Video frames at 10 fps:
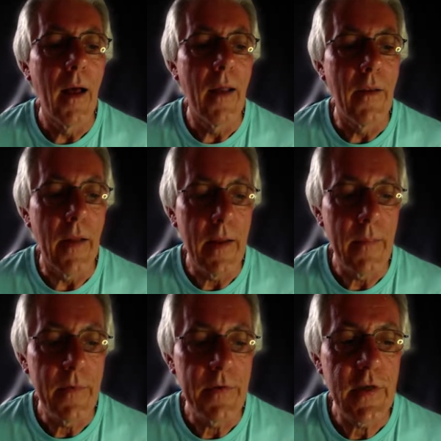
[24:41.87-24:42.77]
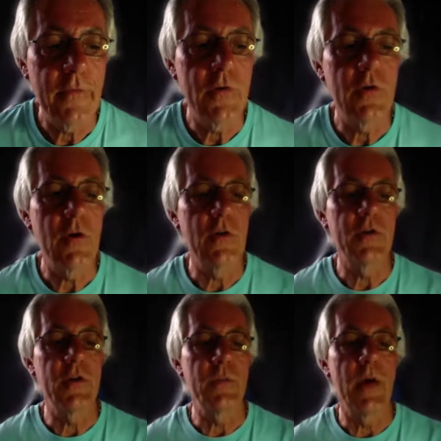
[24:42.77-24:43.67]
Name the 7
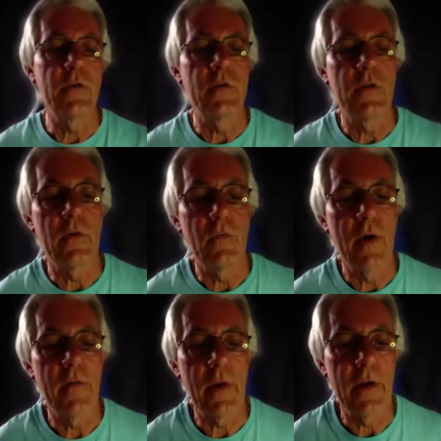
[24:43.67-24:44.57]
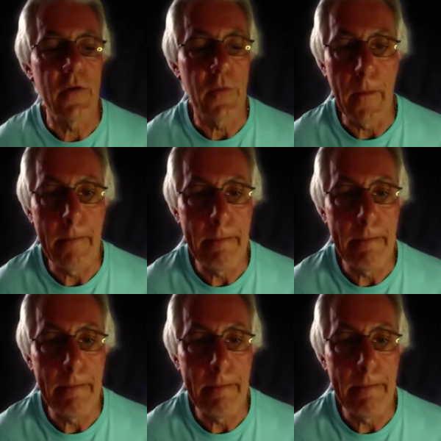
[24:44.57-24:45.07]
churches mentioned in Revelation.